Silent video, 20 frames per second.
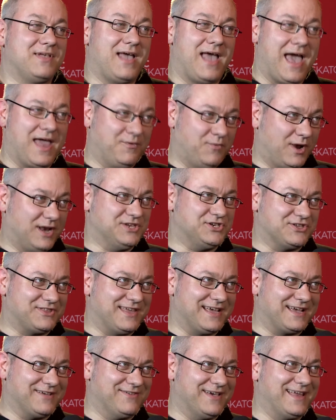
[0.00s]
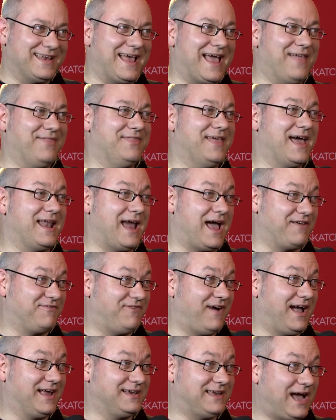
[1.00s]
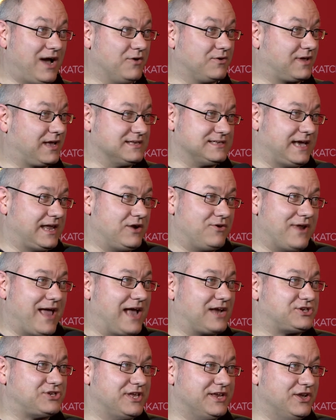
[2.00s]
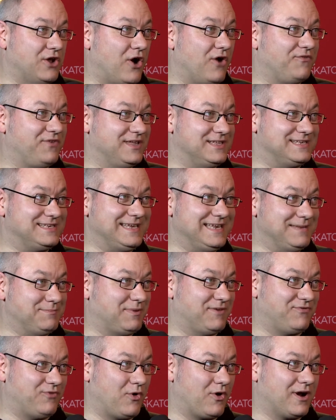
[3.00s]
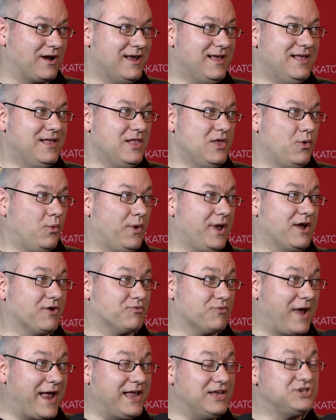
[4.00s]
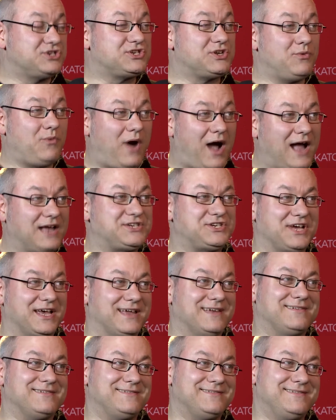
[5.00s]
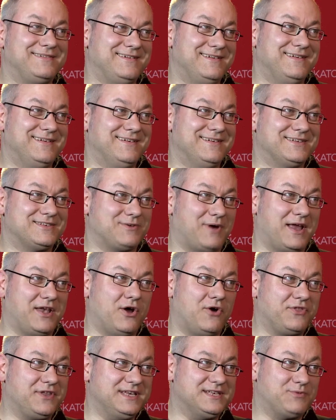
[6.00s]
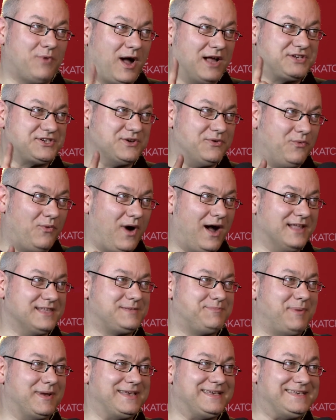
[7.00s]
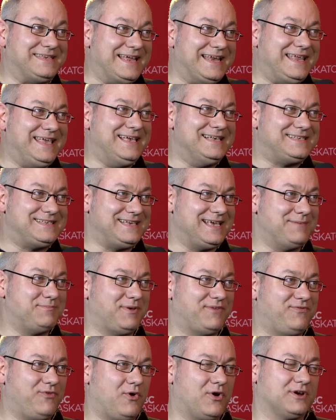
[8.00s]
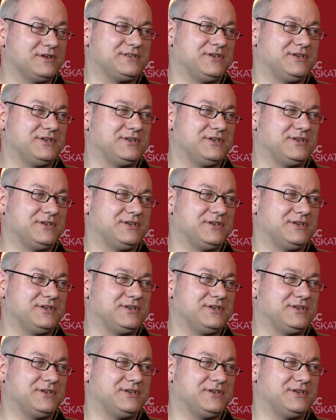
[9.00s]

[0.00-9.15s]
And what did you think of it? And then I find out, because I don't actually know if he'd seen it before. We arranged to watch it, so I know that he's watched it once, but did he see it before?